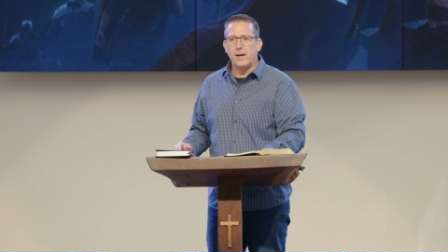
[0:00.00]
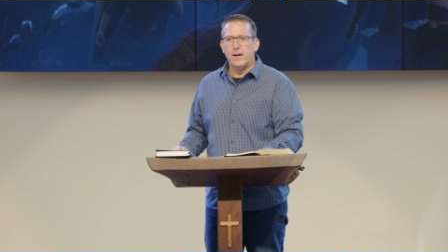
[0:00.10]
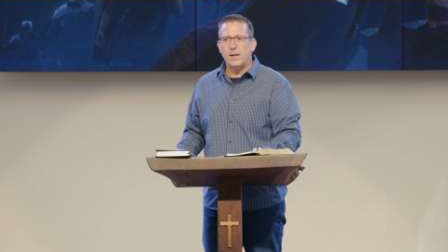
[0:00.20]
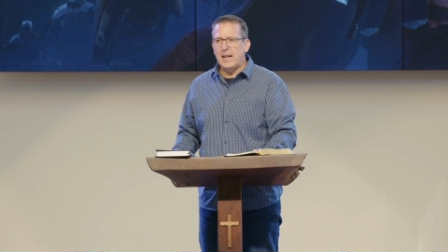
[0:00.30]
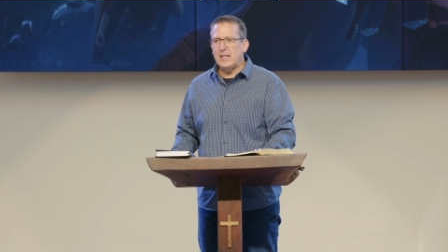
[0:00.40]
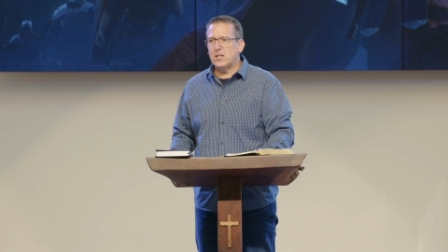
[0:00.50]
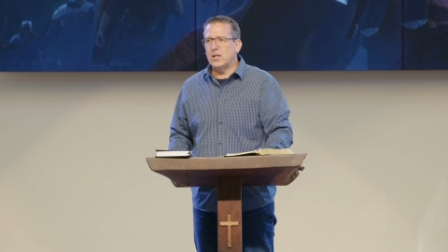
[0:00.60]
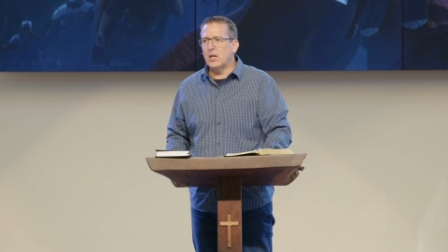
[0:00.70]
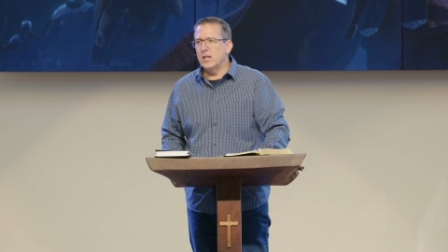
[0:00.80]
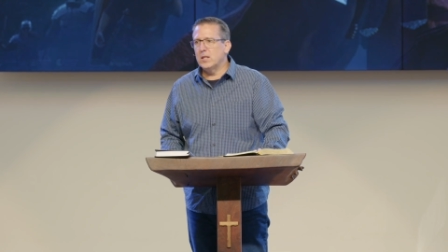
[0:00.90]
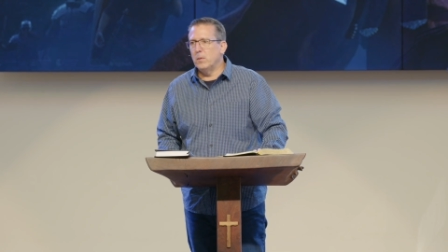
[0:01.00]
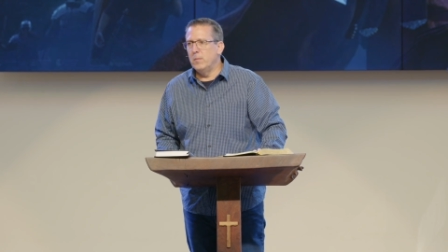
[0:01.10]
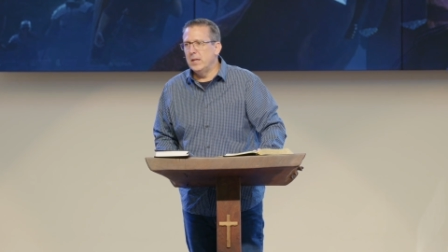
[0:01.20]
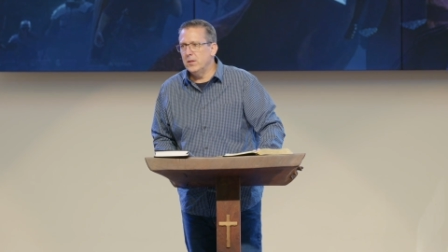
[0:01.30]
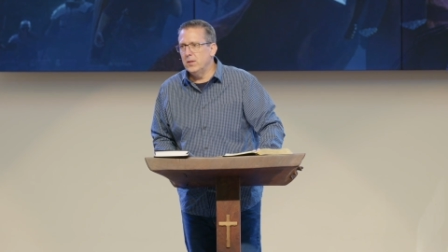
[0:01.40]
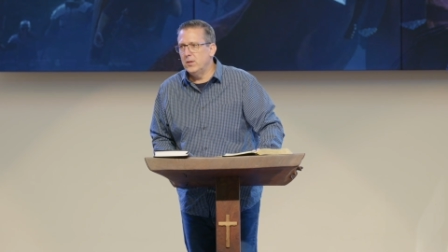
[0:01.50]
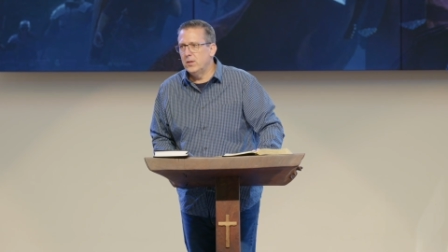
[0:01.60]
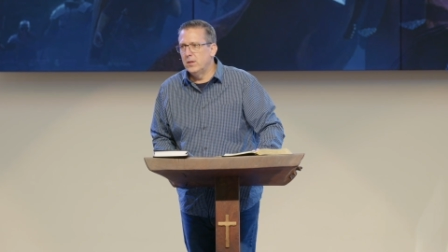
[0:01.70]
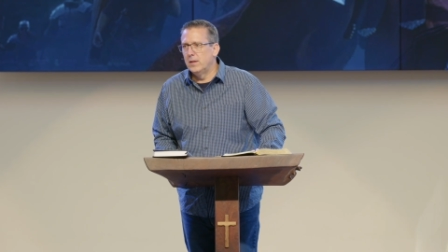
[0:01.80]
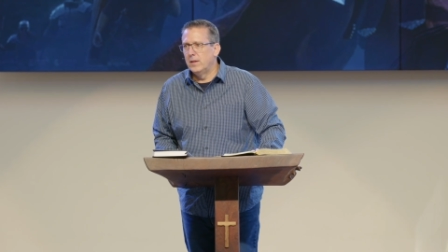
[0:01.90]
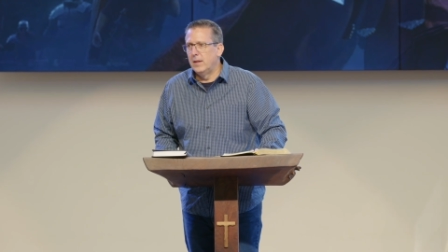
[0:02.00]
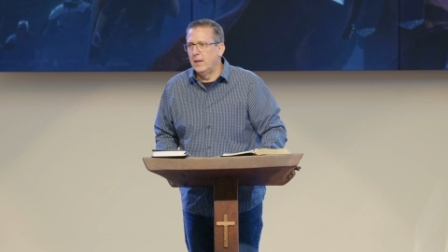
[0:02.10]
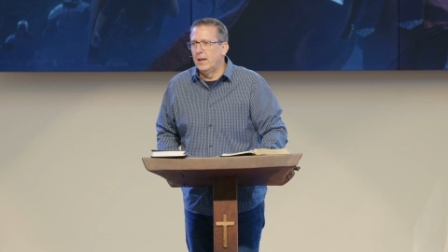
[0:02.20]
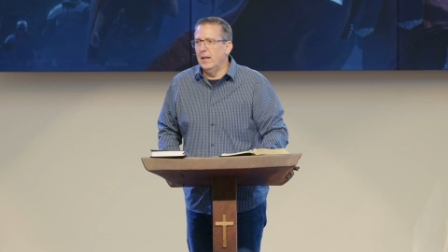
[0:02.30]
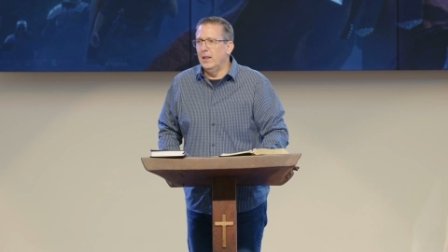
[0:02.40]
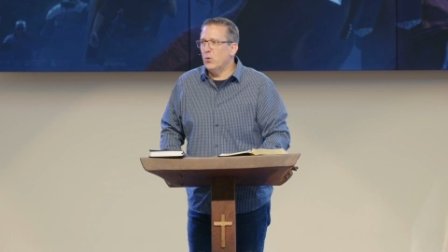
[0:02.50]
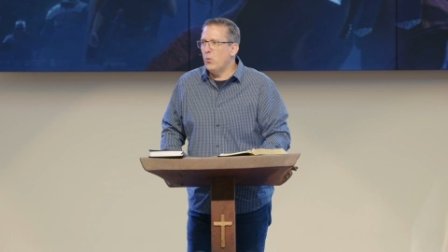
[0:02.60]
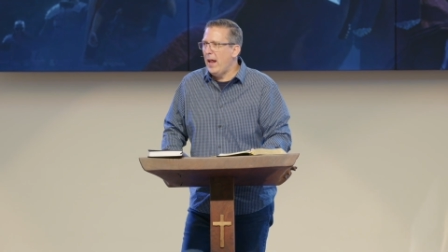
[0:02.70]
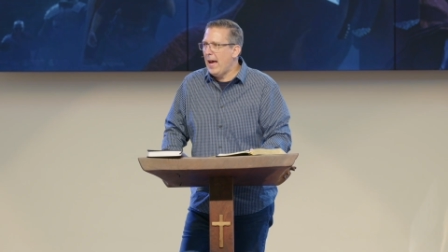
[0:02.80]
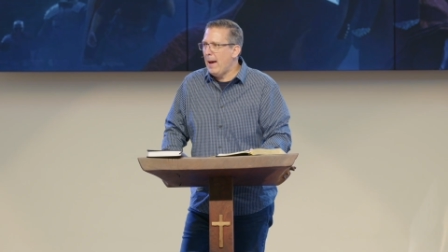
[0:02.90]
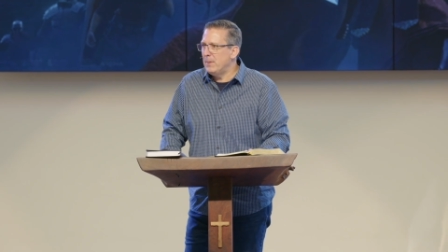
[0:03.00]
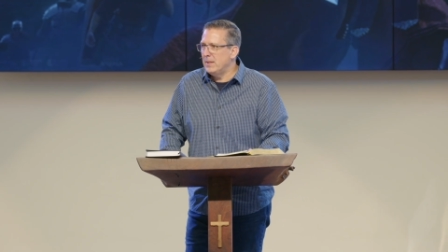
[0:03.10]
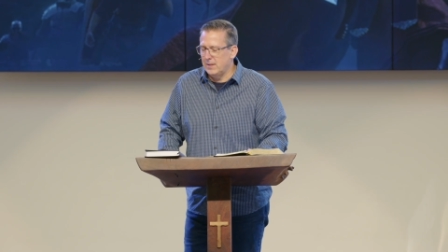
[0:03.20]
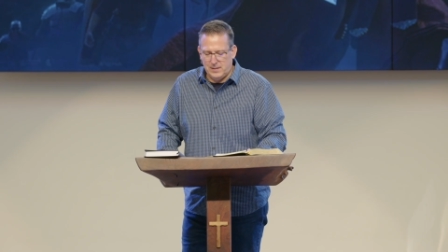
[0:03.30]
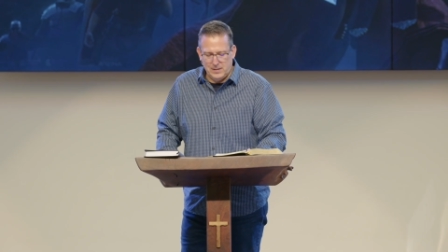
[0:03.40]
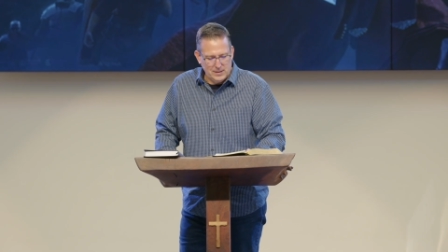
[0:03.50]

That's the gospel message. And look what happens.